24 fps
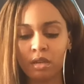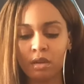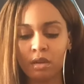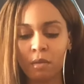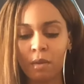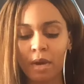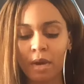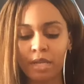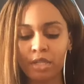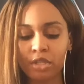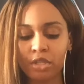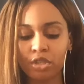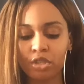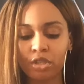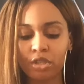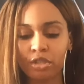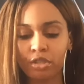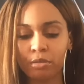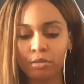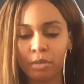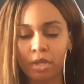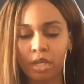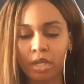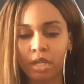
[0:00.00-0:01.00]
Why is
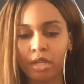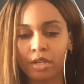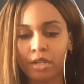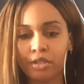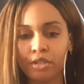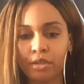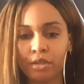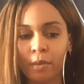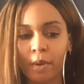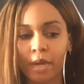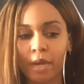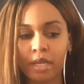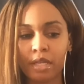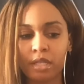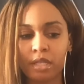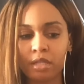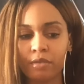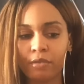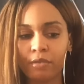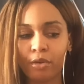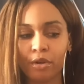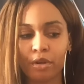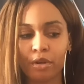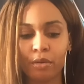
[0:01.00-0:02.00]
judgment here twice
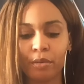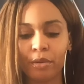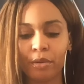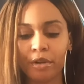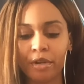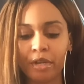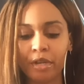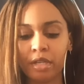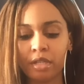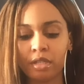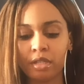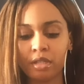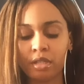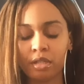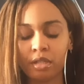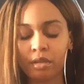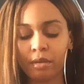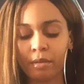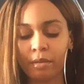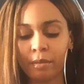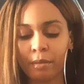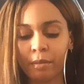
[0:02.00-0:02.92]
for Aquarius?